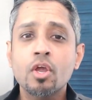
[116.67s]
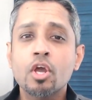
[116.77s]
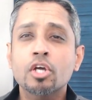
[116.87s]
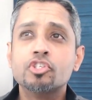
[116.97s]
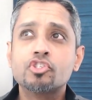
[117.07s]

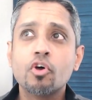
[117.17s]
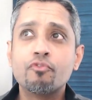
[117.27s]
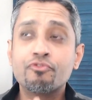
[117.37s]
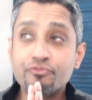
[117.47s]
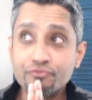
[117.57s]
so
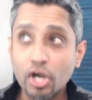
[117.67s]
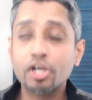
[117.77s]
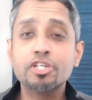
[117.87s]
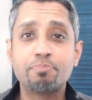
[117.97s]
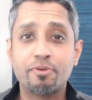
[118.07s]

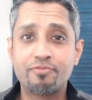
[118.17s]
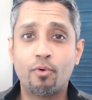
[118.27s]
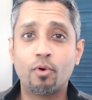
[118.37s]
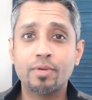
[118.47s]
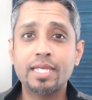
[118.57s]
first,
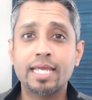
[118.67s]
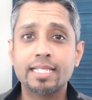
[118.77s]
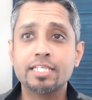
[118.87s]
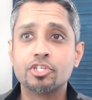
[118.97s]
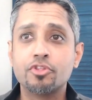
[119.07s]
before we get
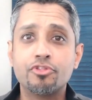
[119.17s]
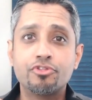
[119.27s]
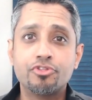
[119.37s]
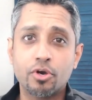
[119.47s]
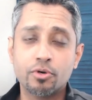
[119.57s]
into
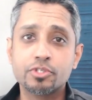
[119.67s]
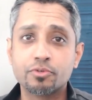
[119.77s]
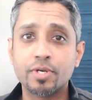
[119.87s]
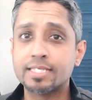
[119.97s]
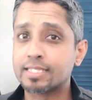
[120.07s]
those
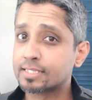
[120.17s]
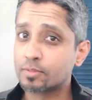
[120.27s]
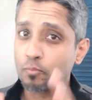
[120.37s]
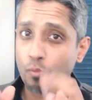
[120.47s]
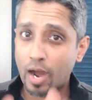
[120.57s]
reasons
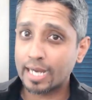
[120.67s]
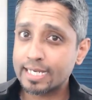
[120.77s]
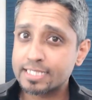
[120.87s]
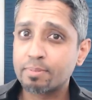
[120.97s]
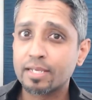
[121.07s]
and why
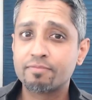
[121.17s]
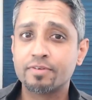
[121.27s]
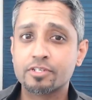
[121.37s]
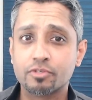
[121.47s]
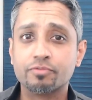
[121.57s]
it's
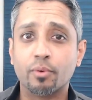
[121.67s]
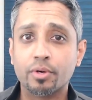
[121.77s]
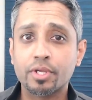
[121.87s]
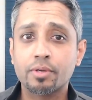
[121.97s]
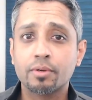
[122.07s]
beneficial for you,